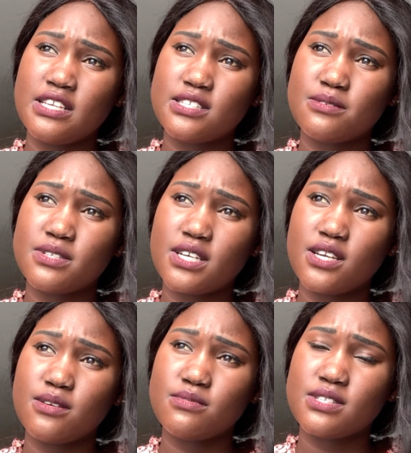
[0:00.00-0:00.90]

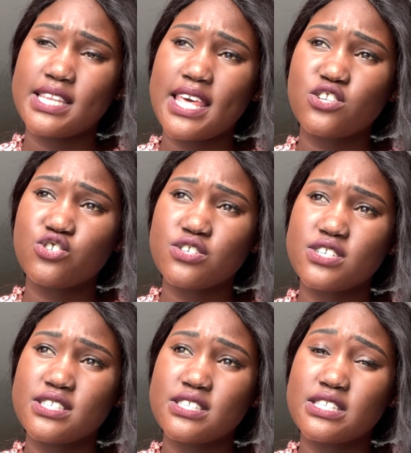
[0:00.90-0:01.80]
sometimes
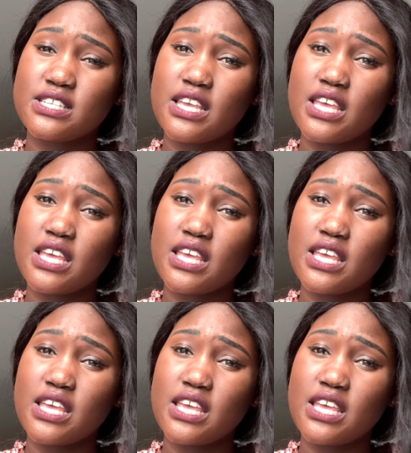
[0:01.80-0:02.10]
lecturers